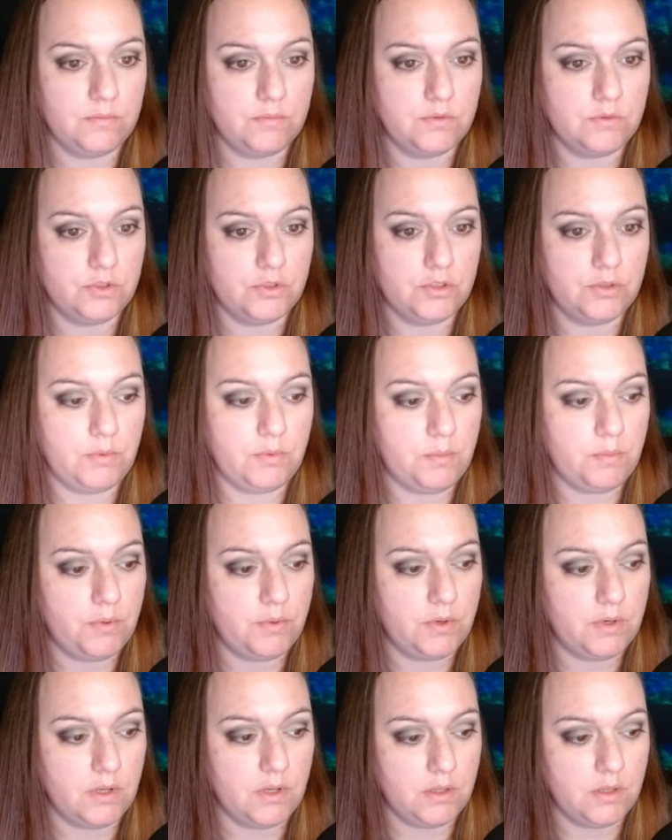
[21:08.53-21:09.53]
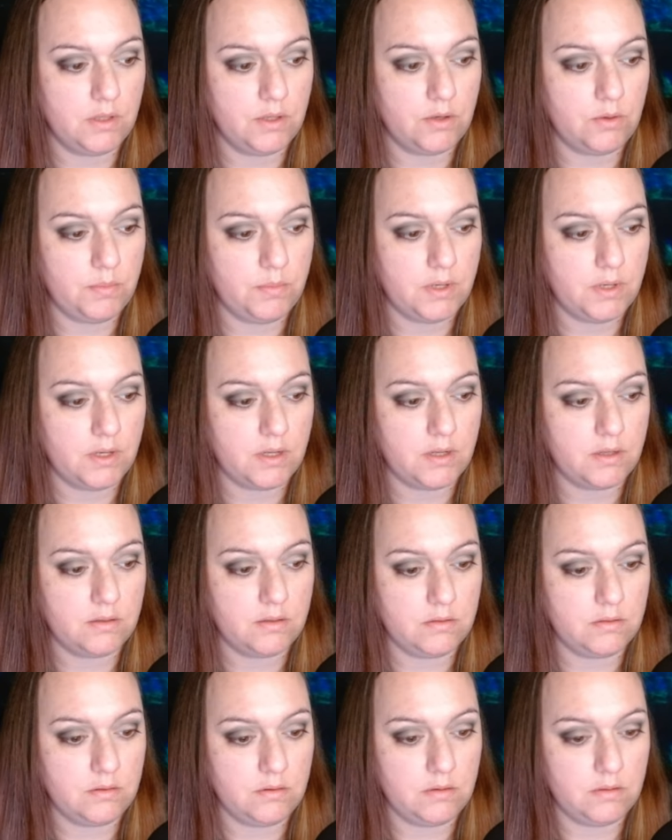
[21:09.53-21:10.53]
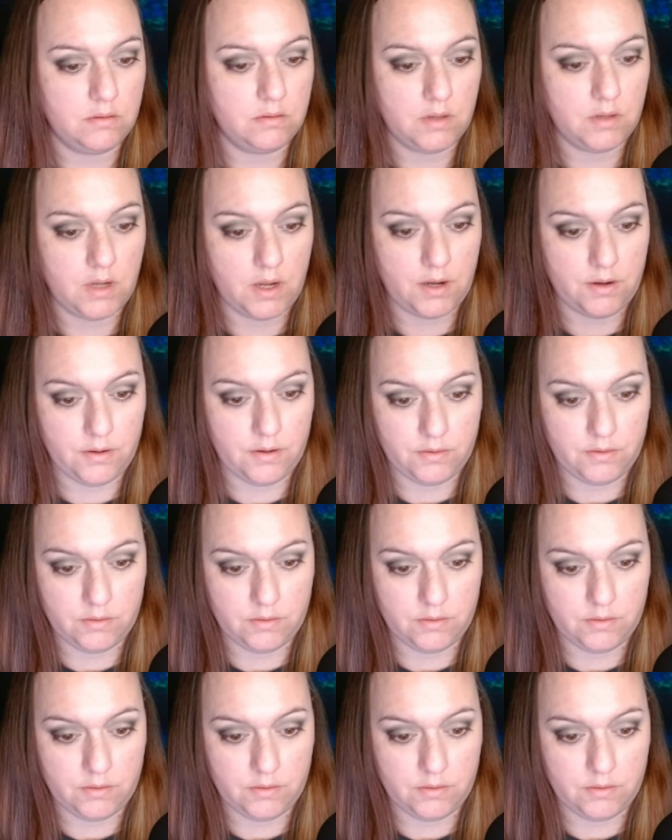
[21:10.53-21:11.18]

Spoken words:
Should we put a little bit of, I don't know,